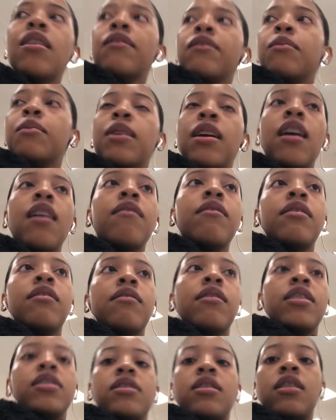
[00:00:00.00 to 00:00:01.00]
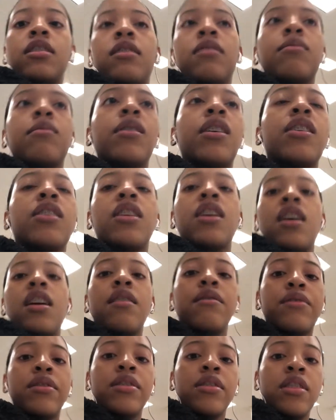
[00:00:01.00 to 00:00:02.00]
ever be having the right stuff, like,
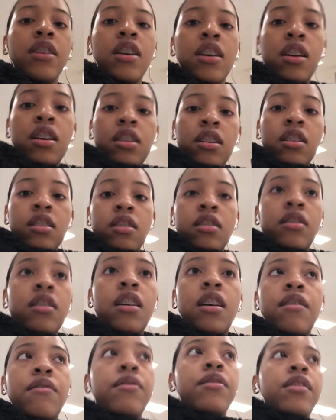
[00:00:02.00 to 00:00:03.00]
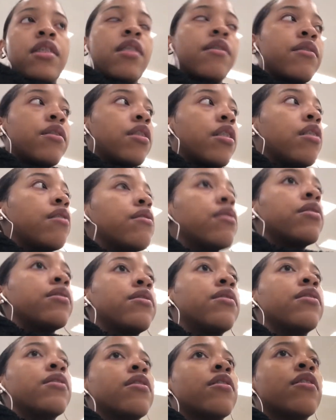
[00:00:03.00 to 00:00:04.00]
ever. Ever, ever, ever.
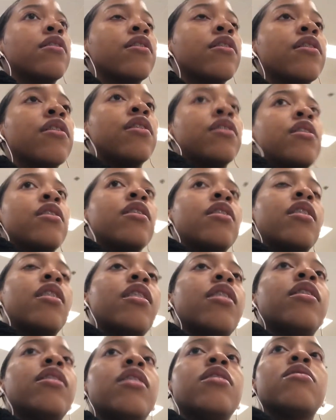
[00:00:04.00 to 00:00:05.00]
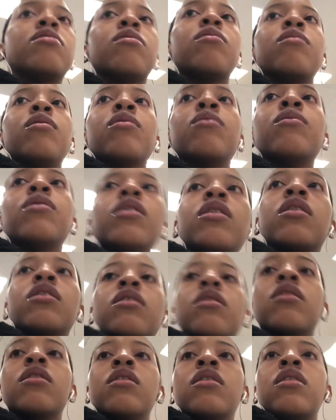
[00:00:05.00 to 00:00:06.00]
Like, that's so annoying.
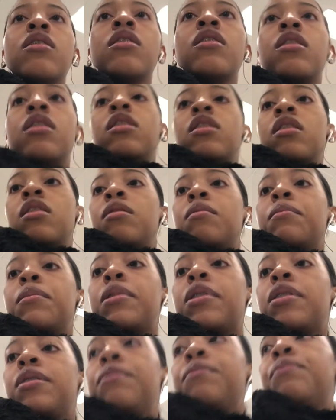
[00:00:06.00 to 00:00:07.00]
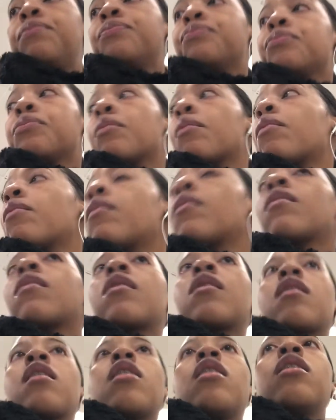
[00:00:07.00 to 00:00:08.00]
But,
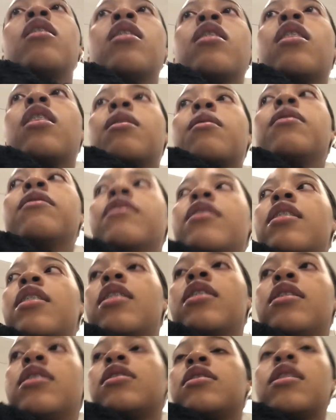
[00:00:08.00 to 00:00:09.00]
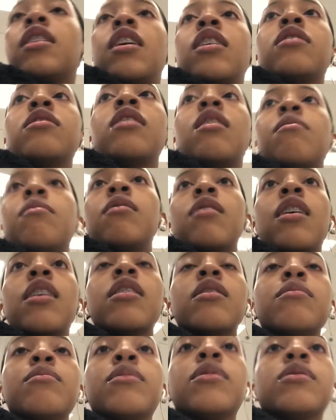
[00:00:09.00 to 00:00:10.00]
yeah, we ready to get these last couple
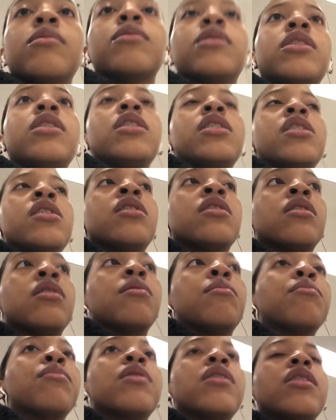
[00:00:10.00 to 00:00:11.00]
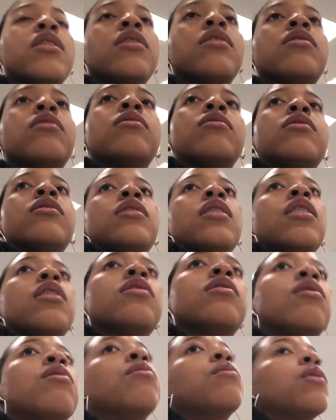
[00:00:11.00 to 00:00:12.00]
items, which is some bread
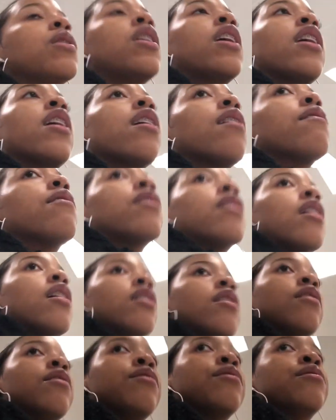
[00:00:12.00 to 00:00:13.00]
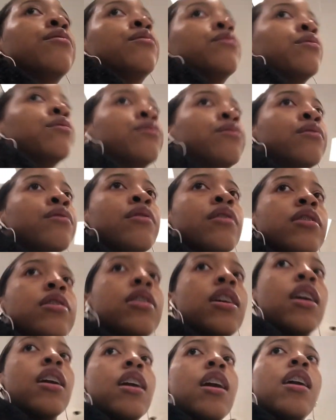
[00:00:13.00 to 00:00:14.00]
sticks. Hopefully they have that. Cause
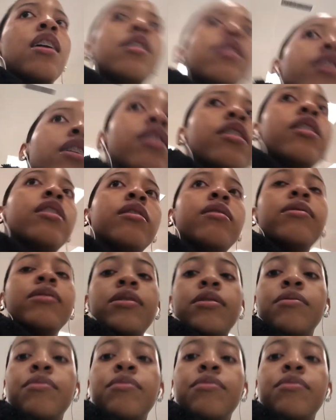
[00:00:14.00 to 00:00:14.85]
they ain't had nothing else.